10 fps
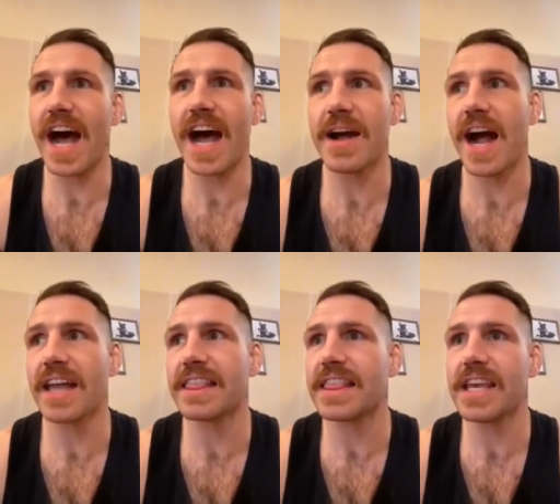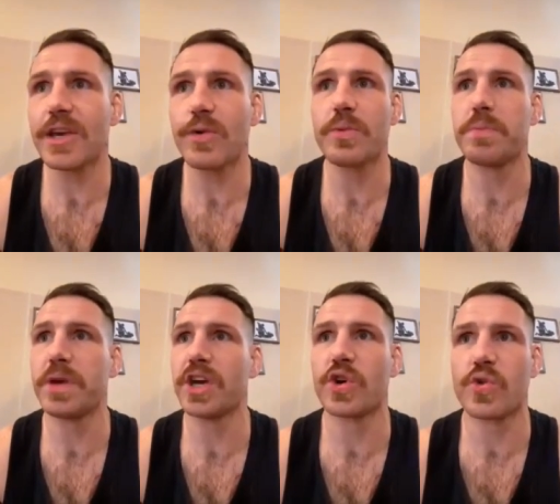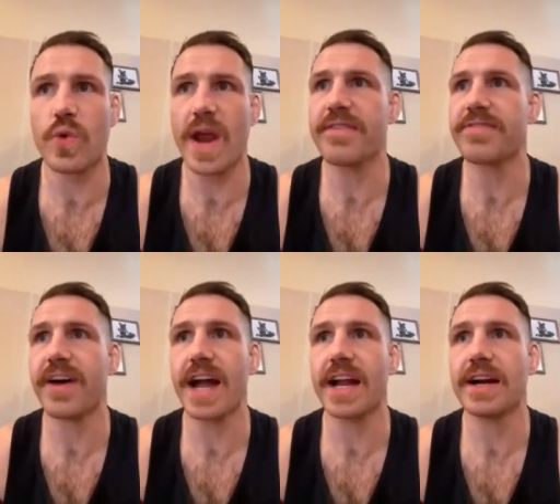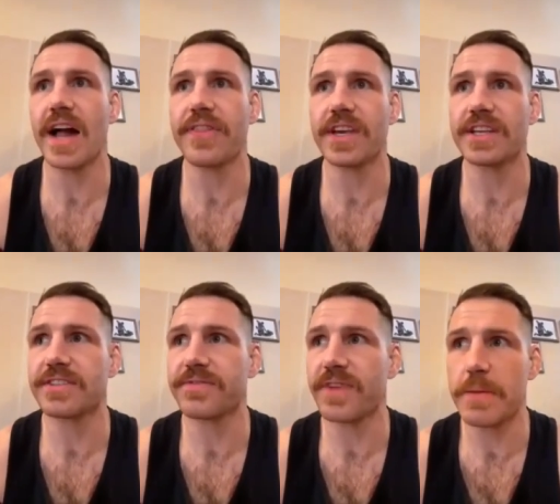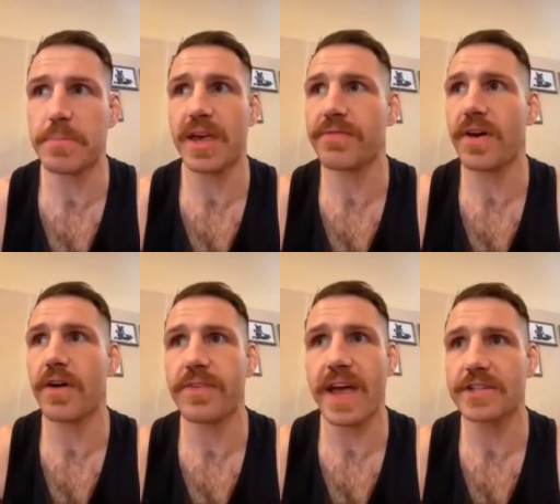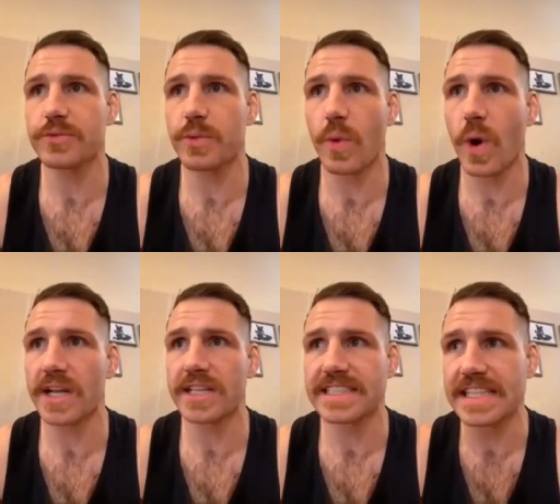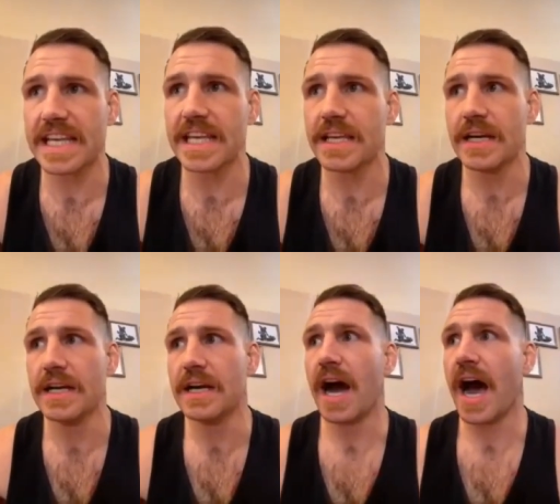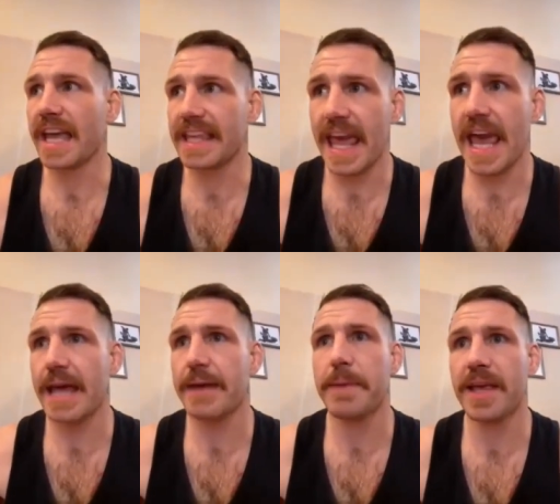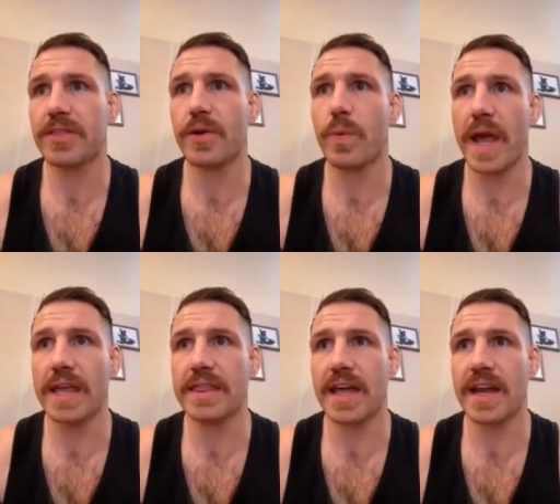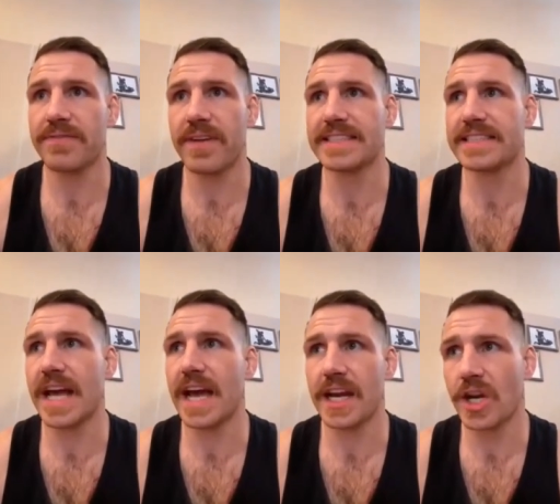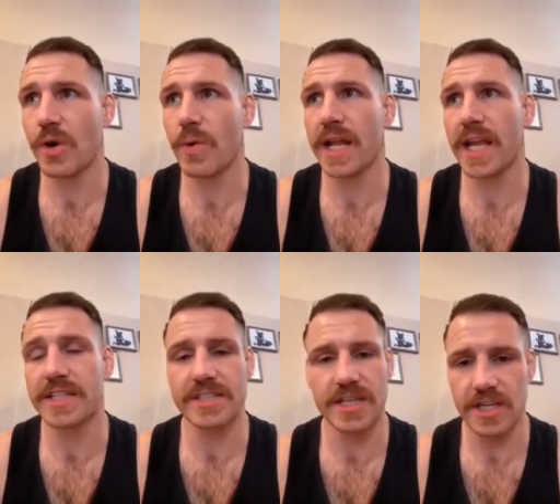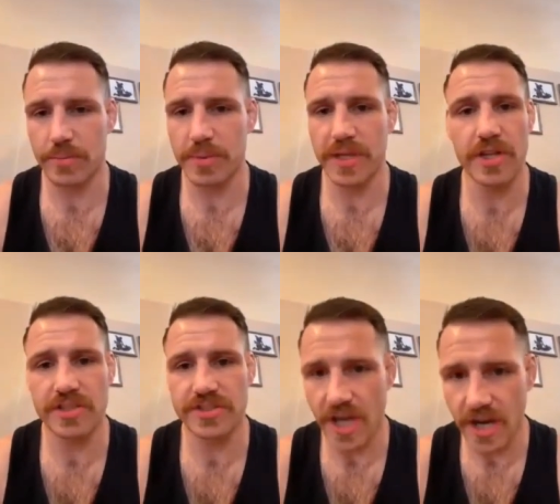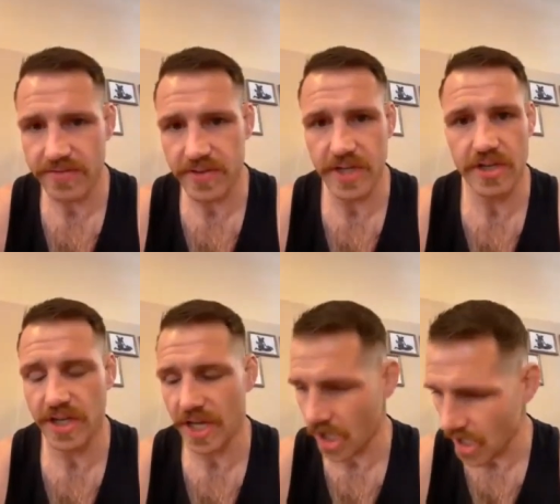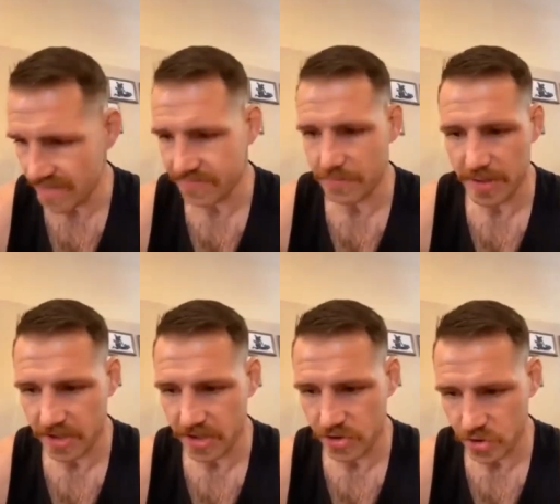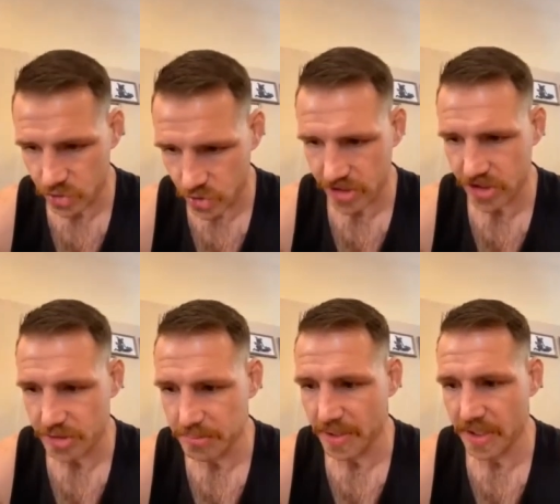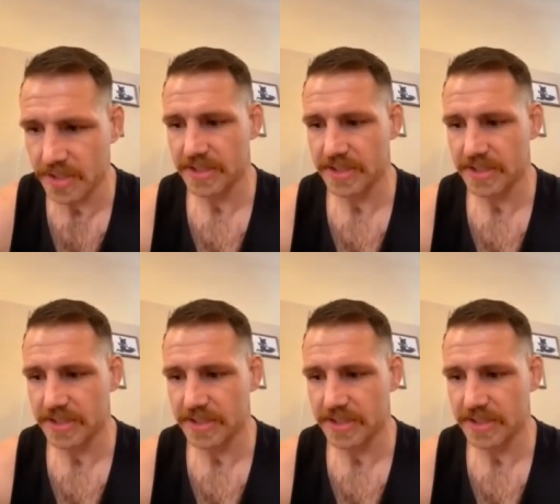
I, I think it would be a great fight. I think it's a fight P F L fans would want to see. I can make the weight that he fights at. I know it gets, it'll be a little tougher and I'll have to be a little stricter, but